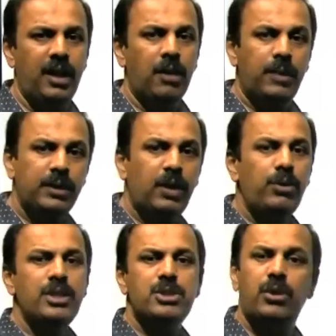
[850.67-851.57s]
But now
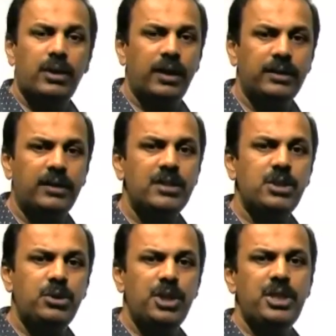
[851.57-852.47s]
it is not like that. The
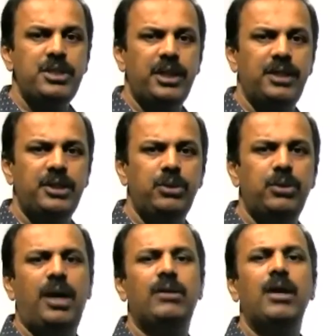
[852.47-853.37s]
situation changed. You
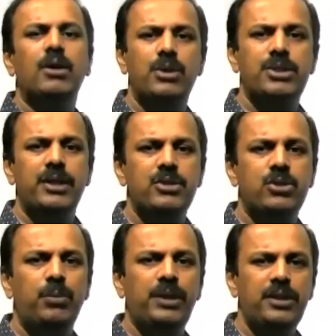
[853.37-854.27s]
have questions,
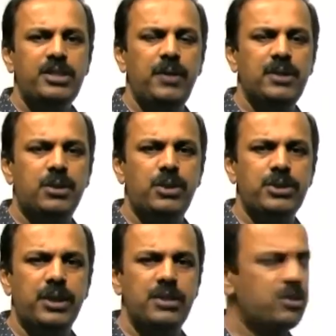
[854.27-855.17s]
competency-based
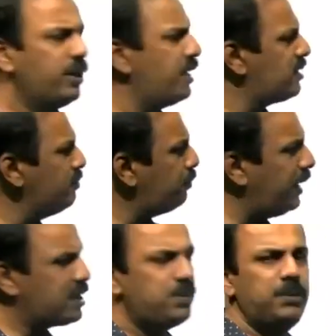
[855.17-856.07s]
questions. So a simple
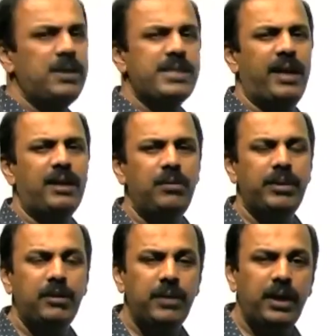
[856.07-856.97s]
experiments can be
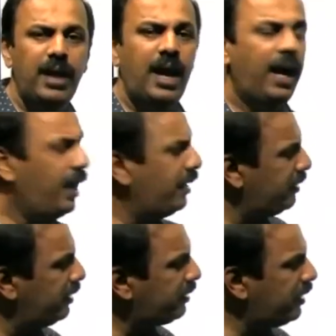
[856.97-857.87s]
given and
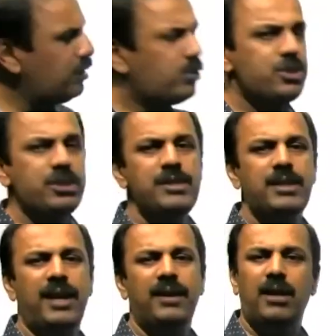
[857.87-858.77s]
detailed questions
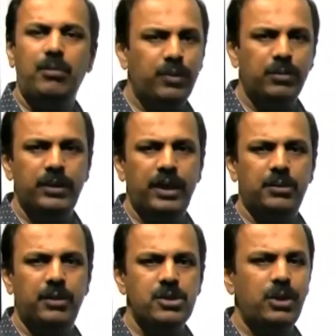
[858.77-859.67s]
can come from that
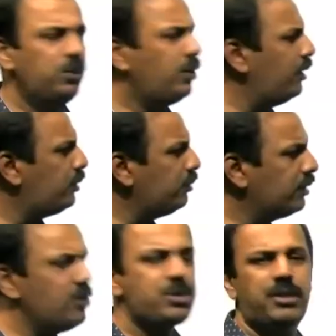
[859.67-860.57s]
one. So you have to
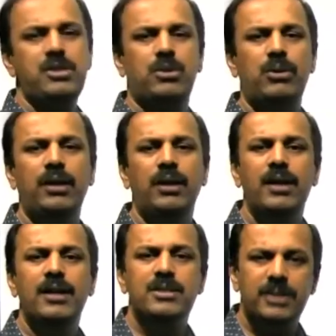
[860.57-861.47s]
give stress on
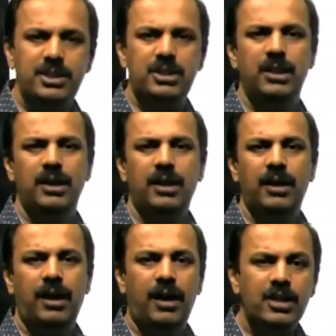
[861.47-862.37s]
such
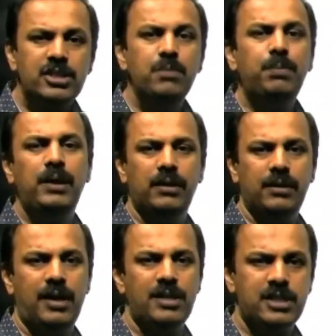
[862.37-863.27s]
simple
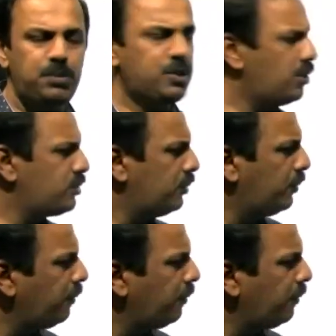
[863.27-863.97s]
concepts also.